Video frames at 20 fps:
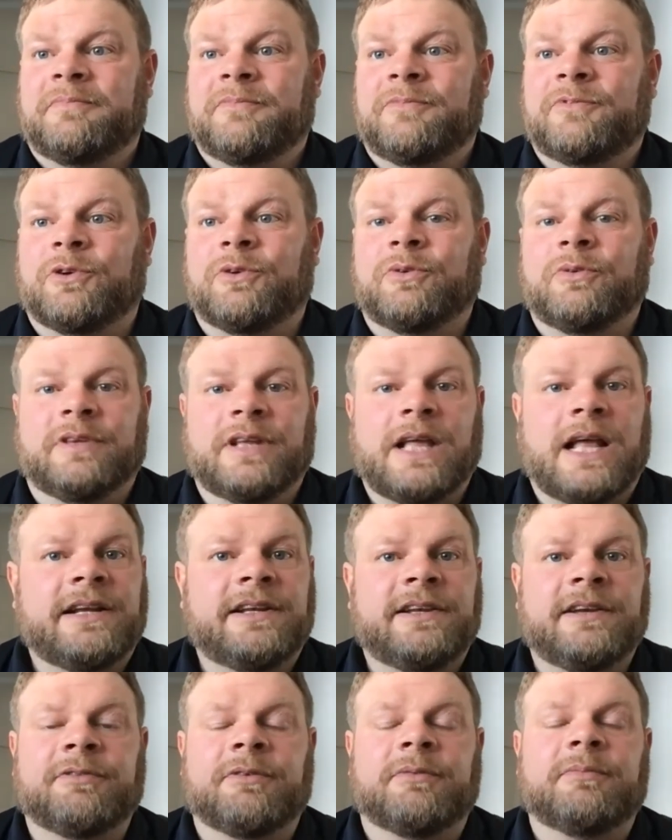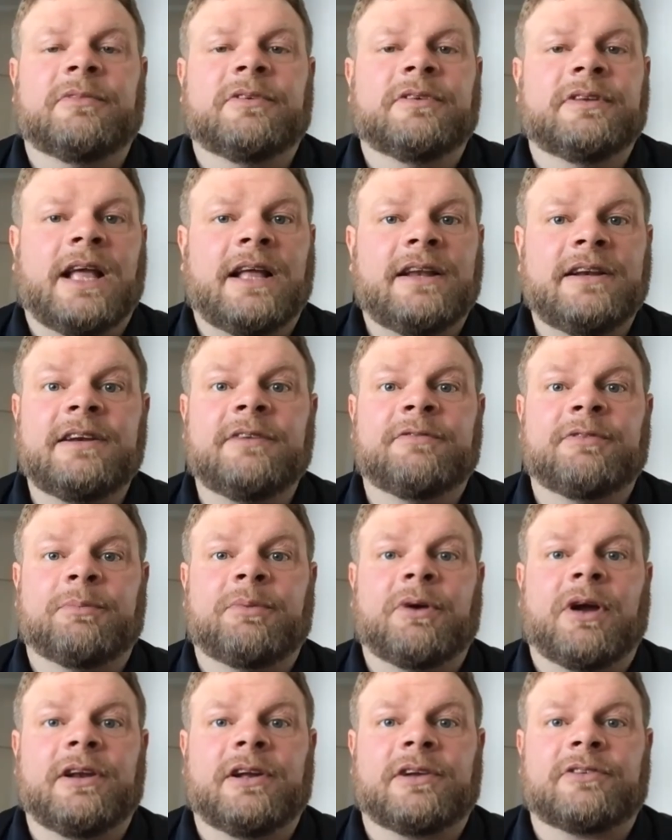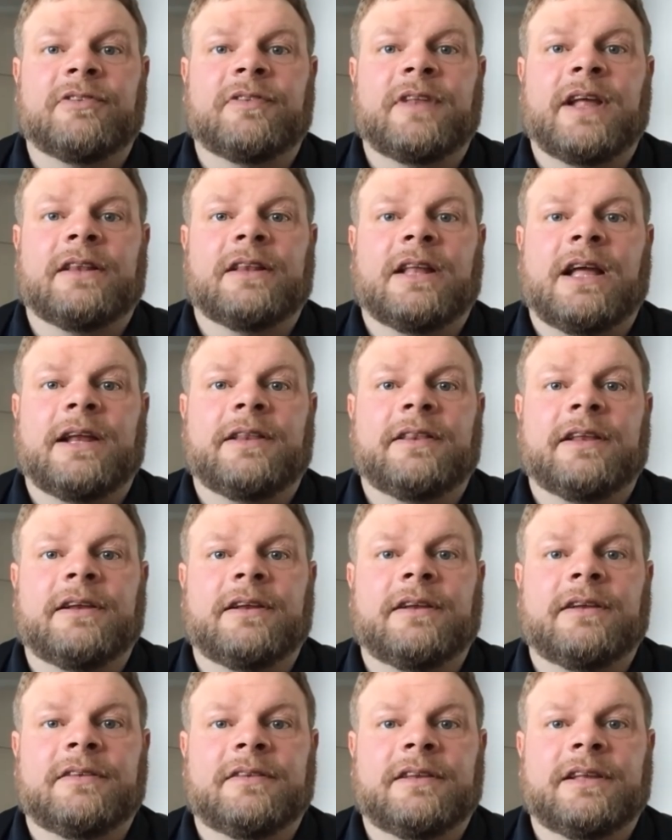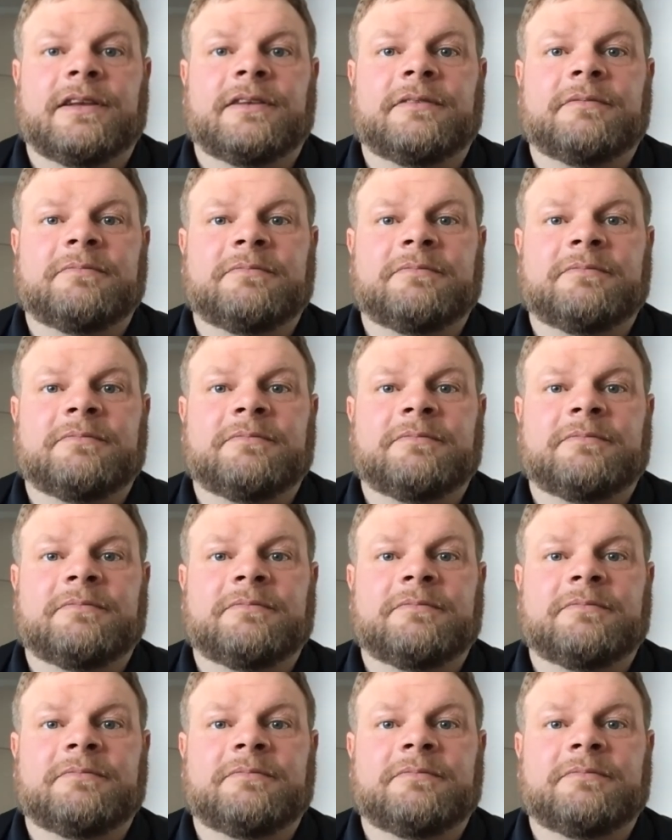So a lot of different products in that line that